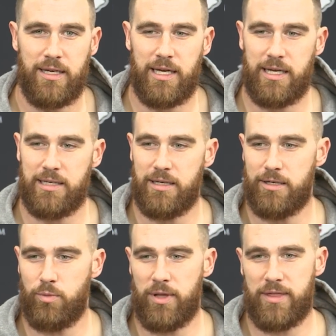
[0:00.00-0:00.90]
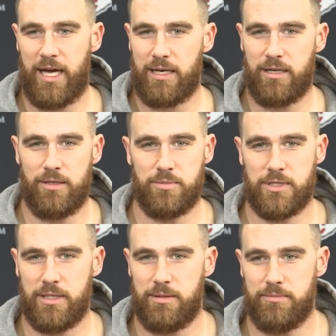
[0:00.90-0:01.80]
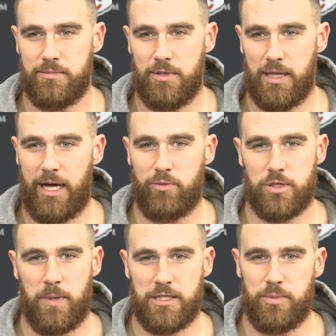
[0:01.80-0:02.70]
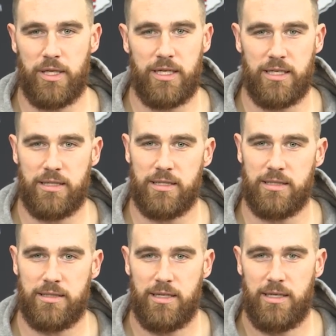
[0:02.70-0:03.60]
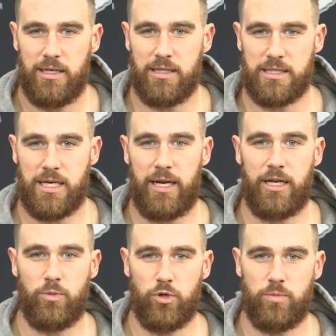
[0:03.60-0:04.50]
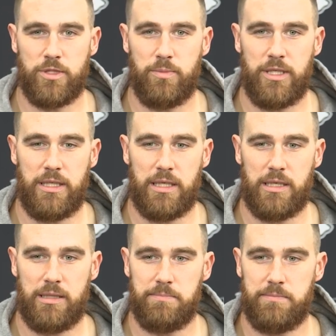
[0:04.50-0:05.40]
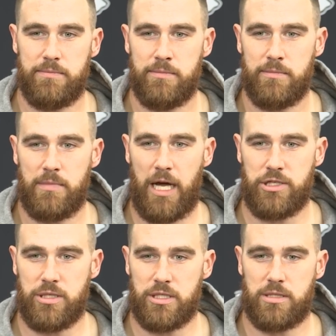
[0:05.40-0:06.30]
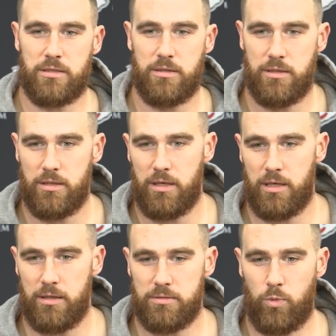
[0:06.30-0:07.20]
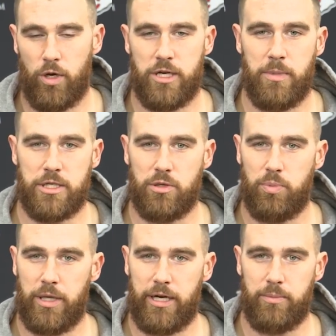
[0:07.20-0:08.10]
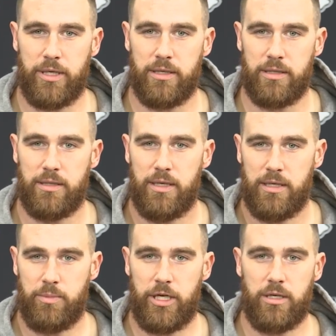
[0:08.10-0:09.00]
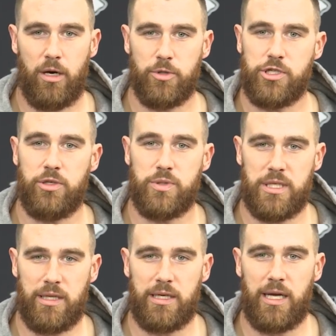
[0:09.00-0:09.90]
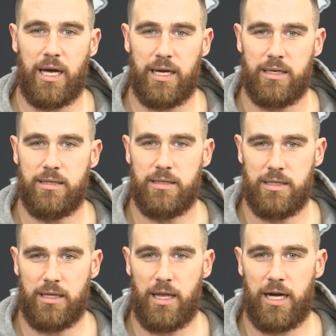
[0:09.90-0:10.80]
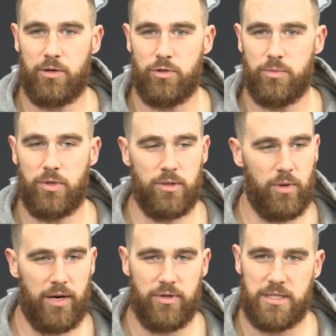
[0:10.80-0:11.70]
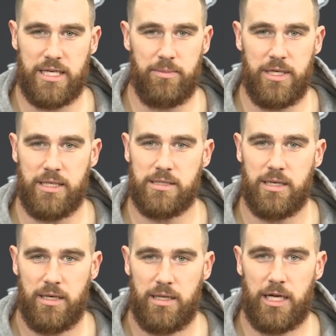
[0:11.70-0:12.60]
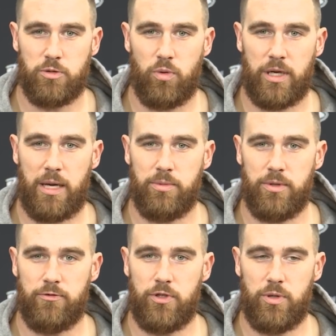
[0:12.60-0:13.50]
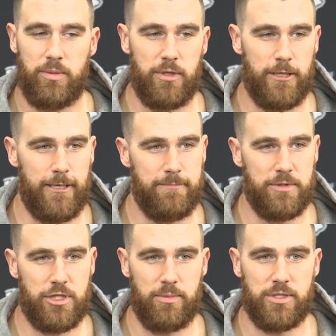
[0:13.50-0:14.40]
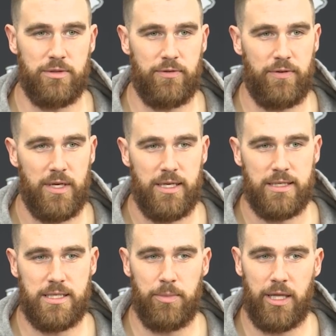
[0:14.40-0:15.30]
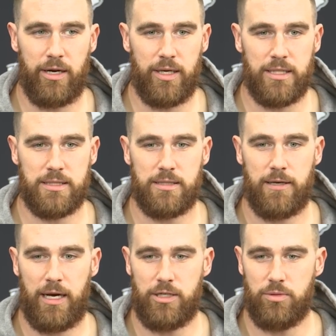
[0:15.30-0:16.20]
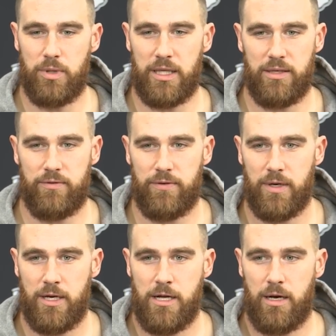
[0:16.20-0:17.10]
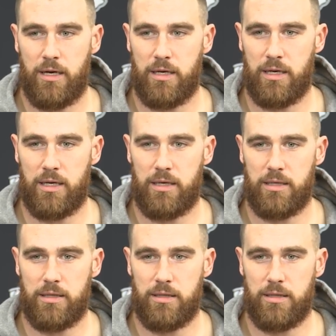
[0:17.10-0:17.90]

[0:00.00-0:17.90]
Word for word: and uh, with that comes um, a lot of responsibility in the in the tight end room to be um, not just a one-dimensional player, be a be almost a utility guy in the locker room, whatever the team needs, that's what we're capable of doing. Um, in terms of similarities, I do believe uh,